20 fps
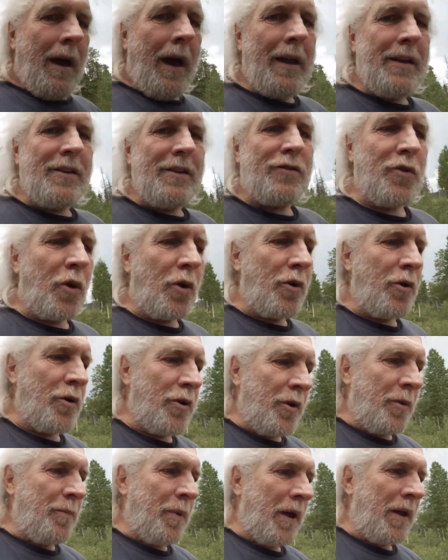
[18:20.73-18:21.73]
I just
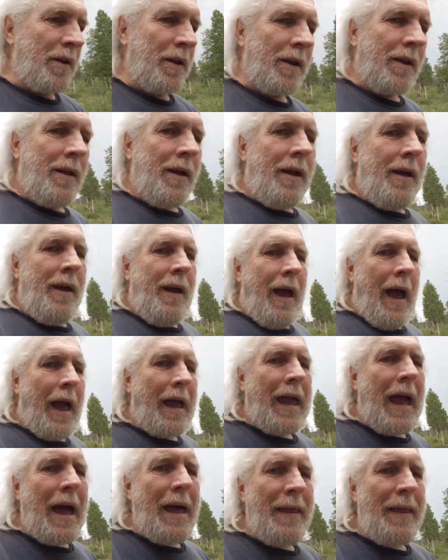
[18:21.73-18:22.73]
ordered
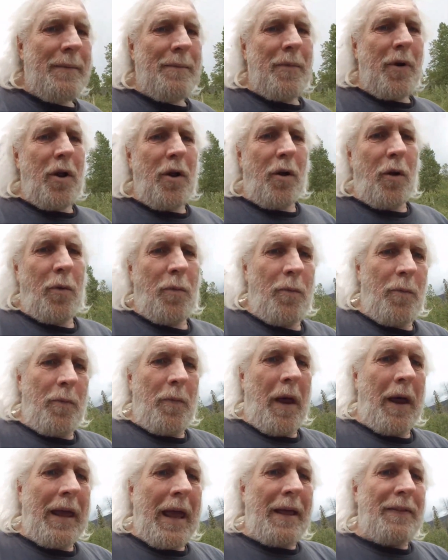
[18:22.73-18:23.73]
I got
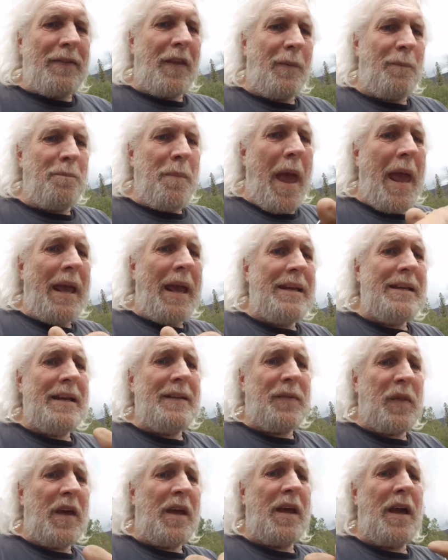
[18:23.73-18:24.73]
the
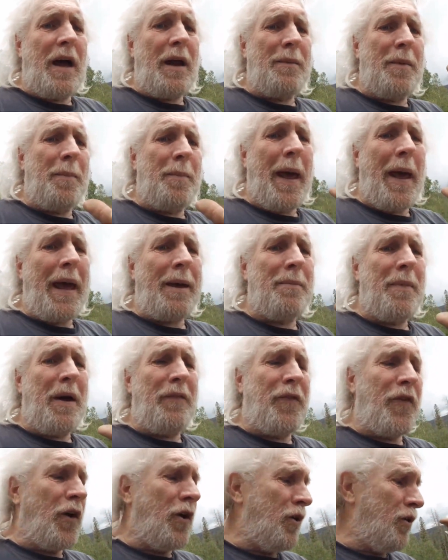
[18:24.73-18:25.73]
magnet thing on the back of
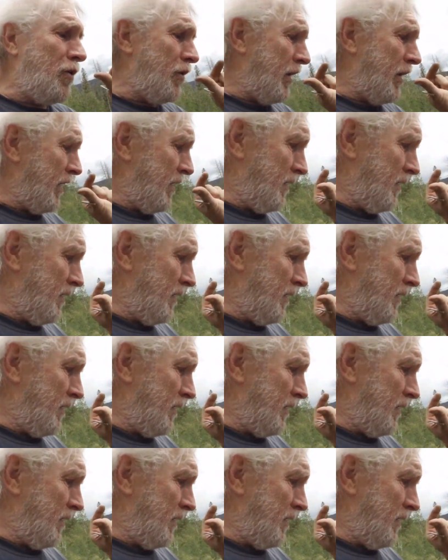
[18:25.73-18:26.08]
my phone